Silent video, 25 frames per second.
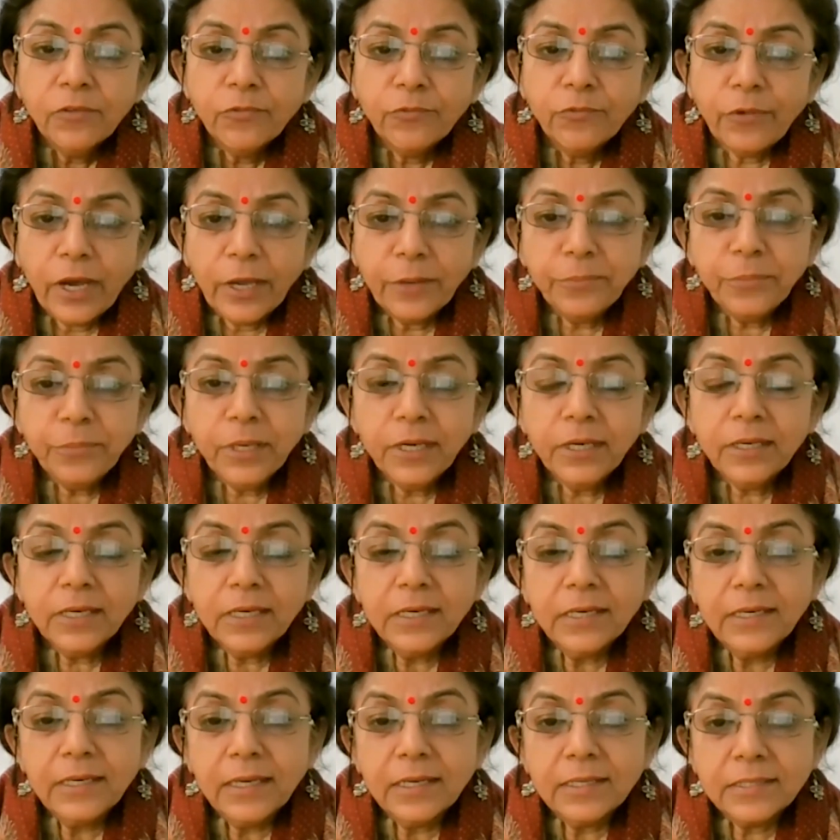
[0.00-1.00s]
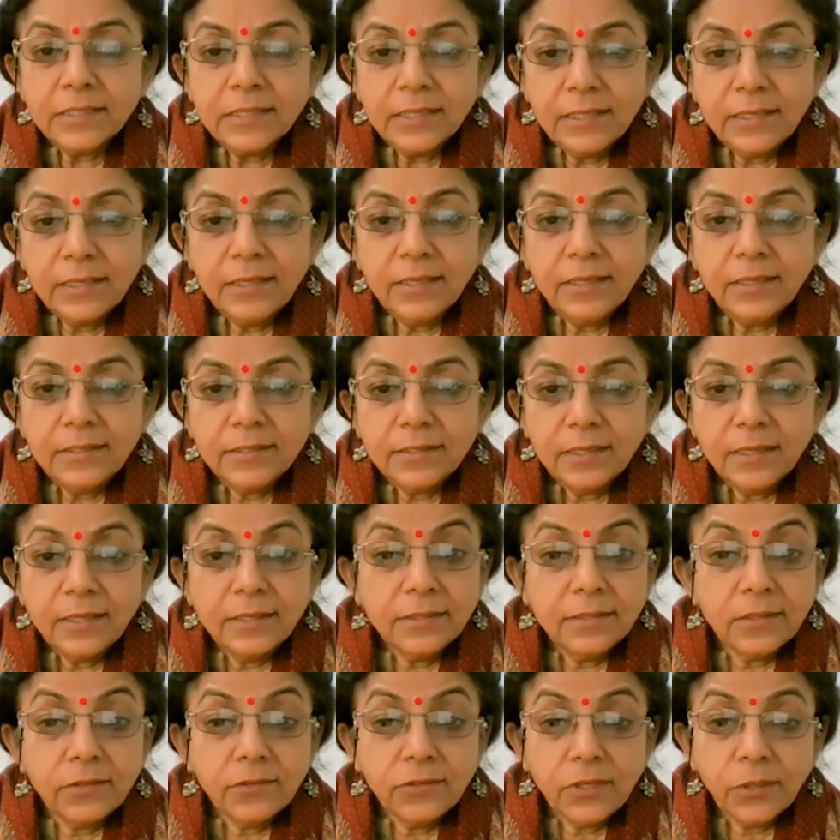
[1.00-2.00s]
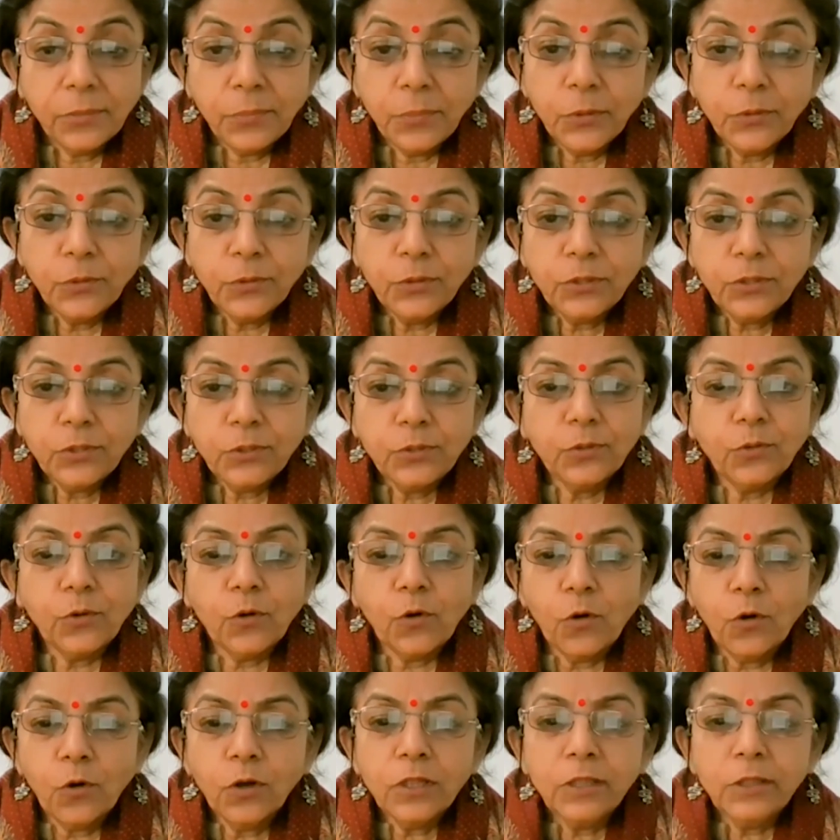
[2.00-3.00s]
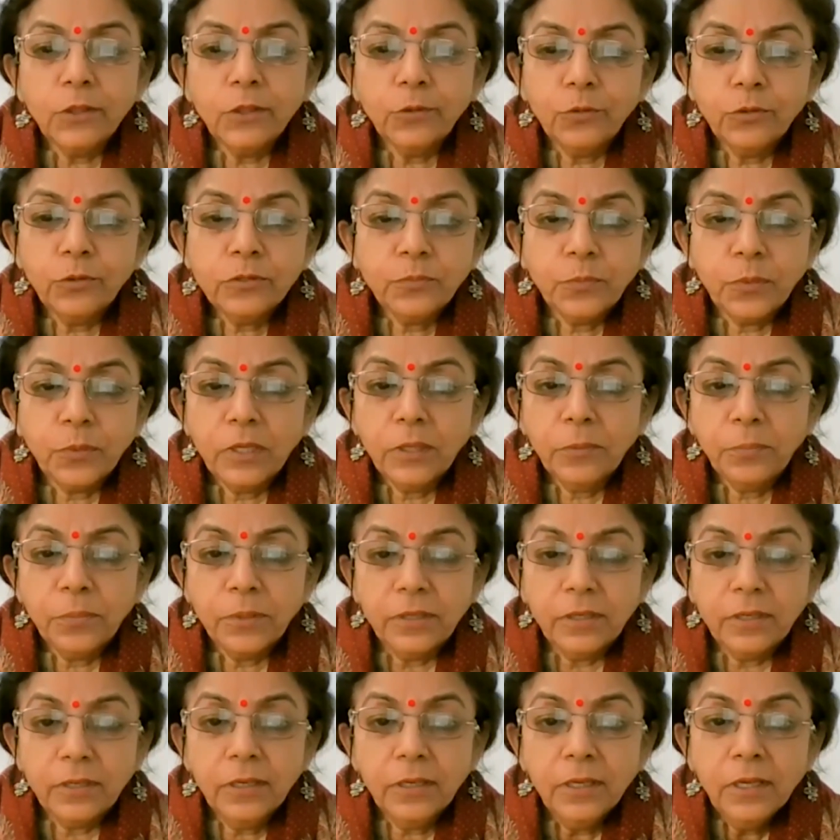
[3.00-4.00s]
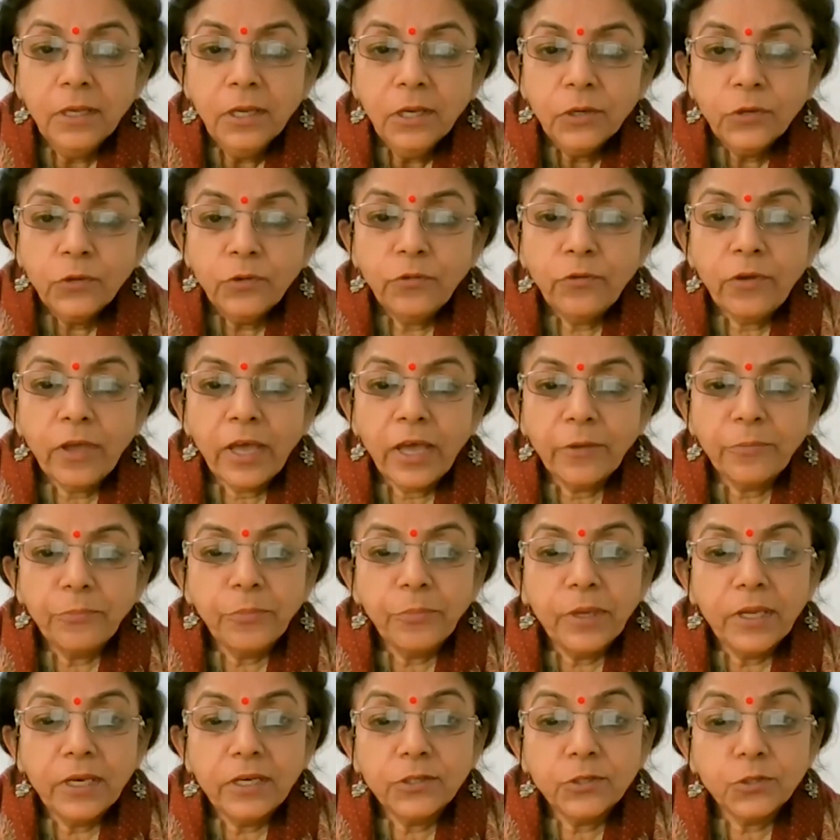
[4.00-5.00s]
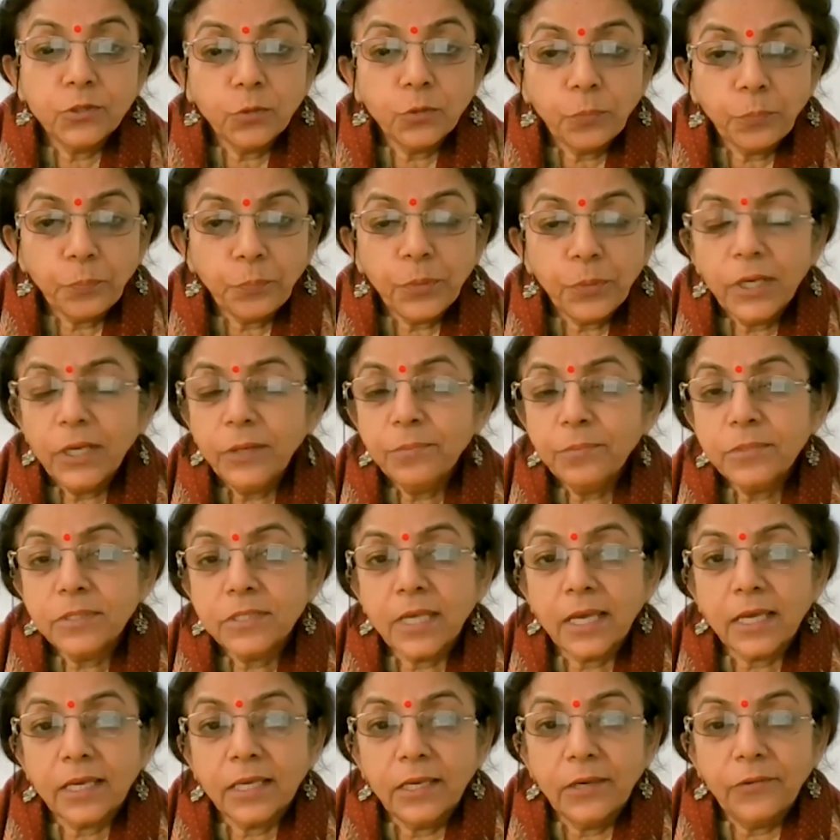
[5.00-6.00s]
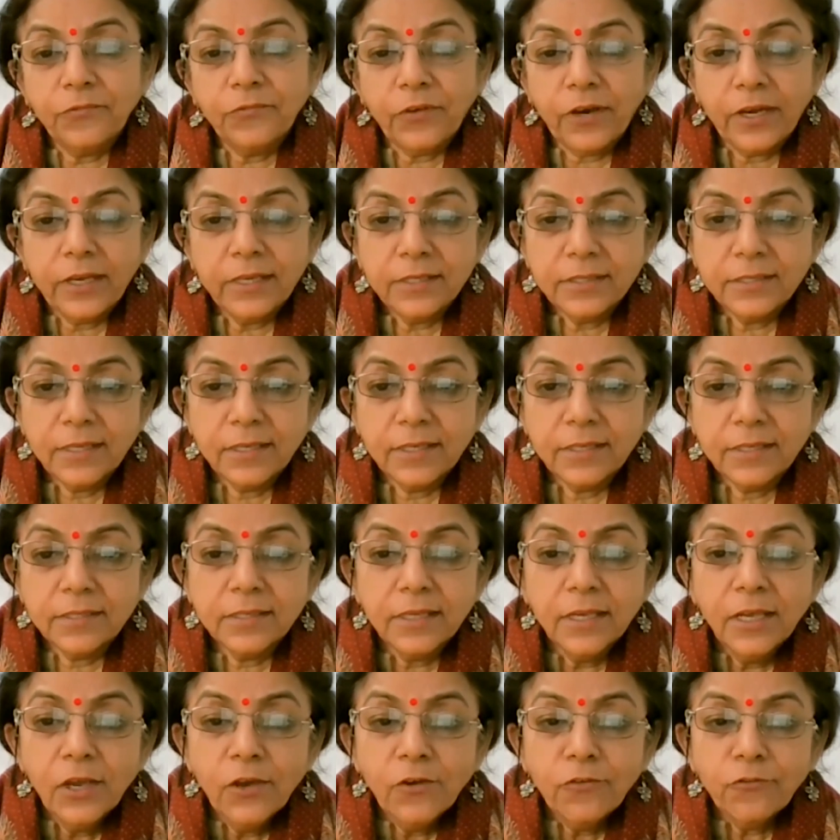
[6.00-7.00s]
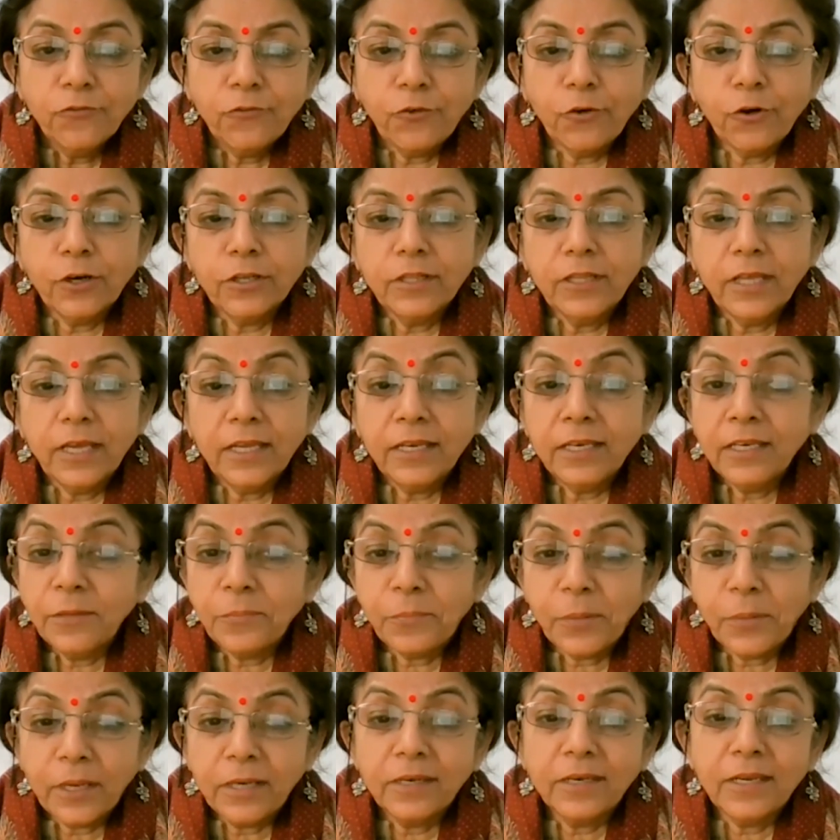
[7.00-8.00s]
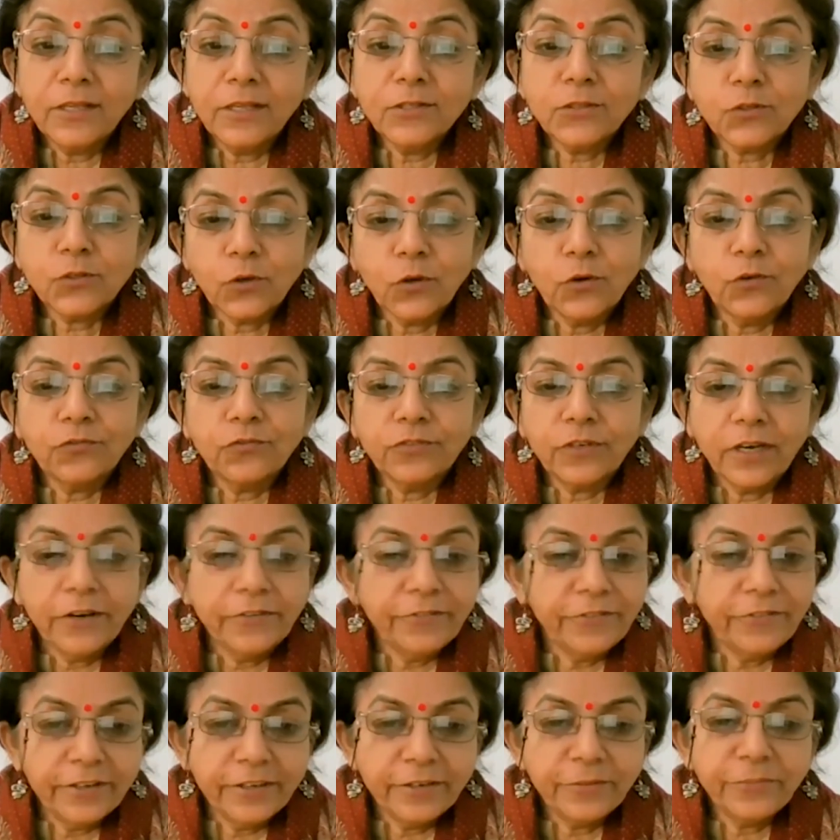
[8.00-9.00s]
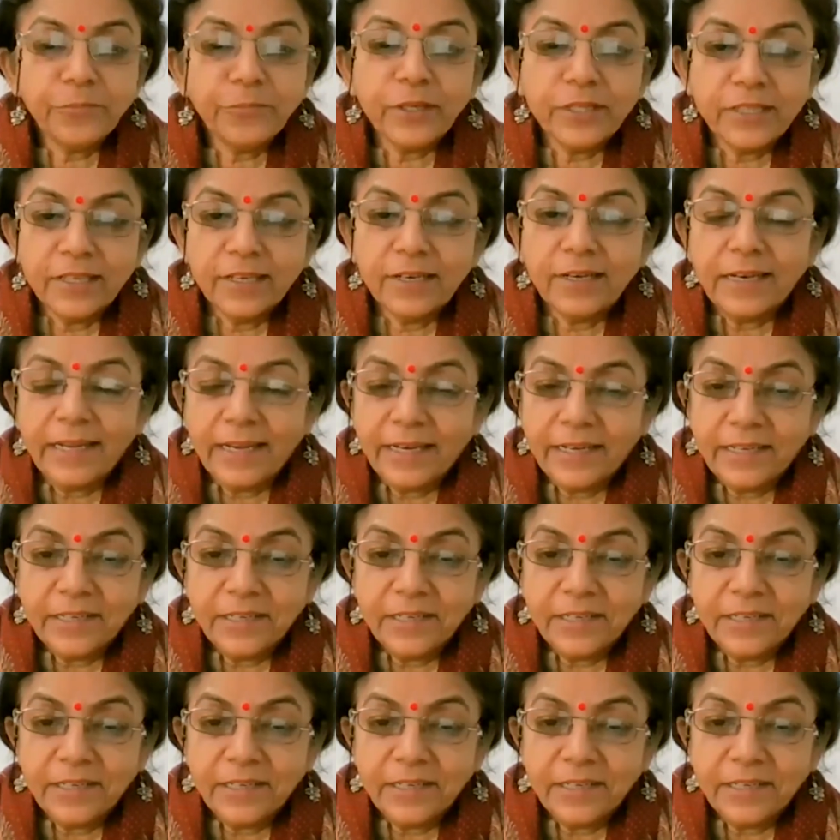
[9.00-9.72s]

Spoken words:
Vibrant India series is a tribute to all those people who have made supreme sacrifices for the independence of our motherland.